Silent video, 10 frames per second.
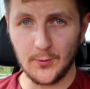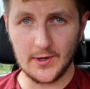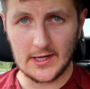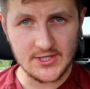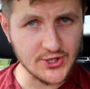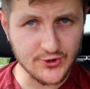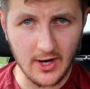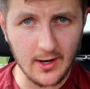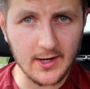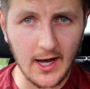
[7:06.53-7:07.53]
you would like to
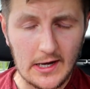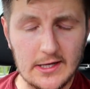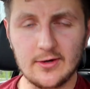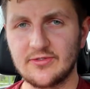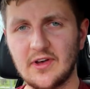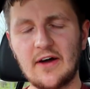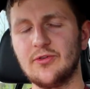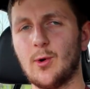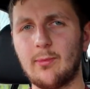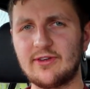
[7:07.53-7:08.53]
try out Carly yourself,
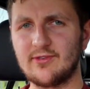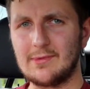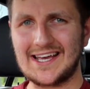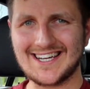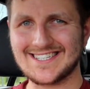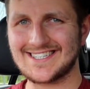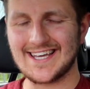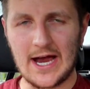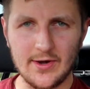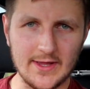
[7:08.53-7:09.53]
there will be some links
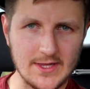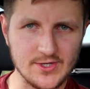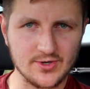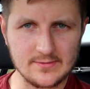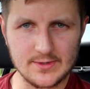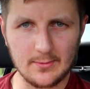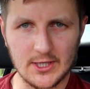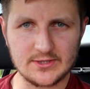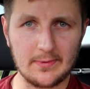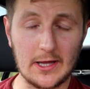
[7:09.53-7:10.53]
down in the description
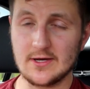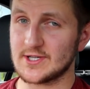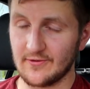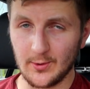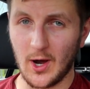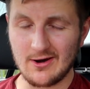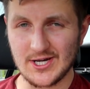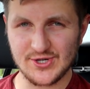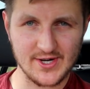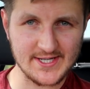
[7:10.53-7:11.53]
box below, so if you are
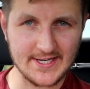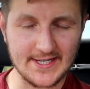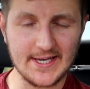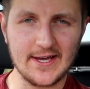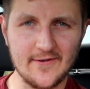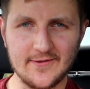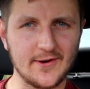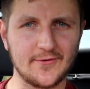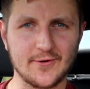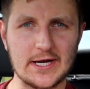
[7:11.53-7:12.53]
interested,
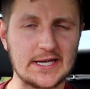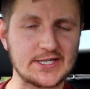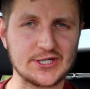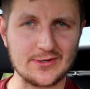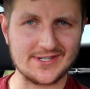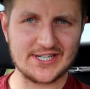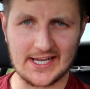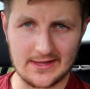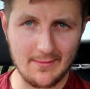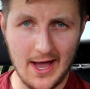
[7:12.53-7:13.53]
feel free to
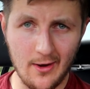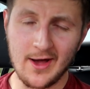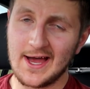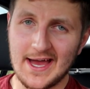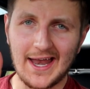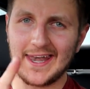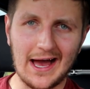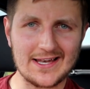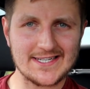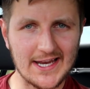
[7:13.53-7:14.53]
check them out.
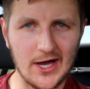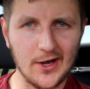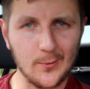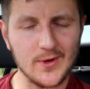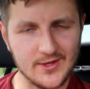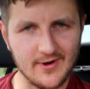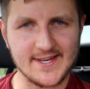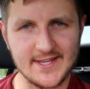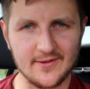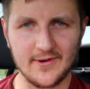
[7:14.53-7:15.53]
Now let's get on with the
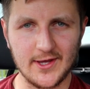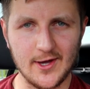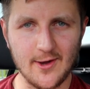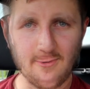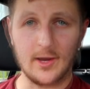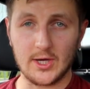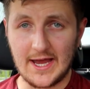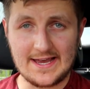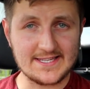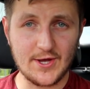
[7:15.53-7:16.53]
rest of the video.
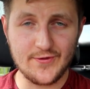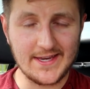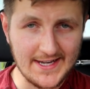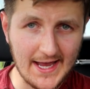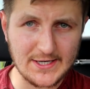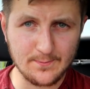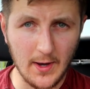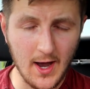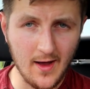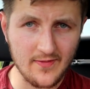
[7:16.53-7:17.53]
Okay, so the next
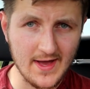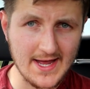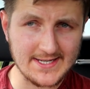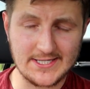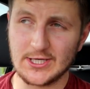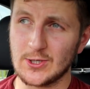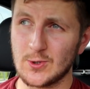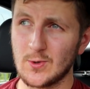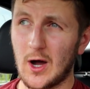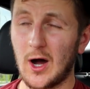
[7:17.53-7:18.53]
part that
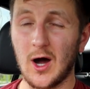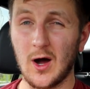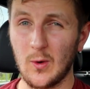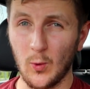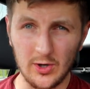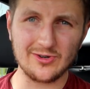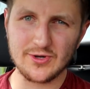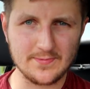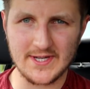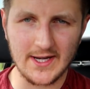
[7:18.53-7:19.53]
you are one
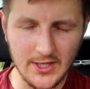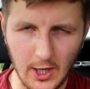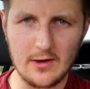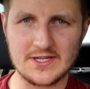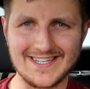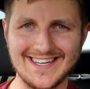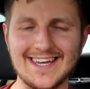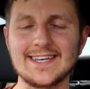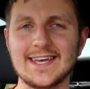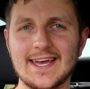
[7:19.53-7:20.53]
hundred percent going to
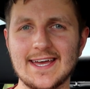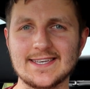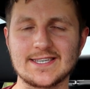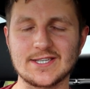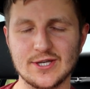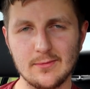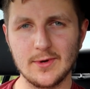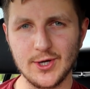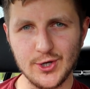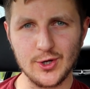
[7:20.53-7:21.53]
need is
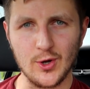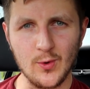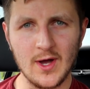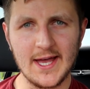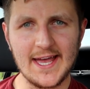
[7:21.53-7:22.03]
some new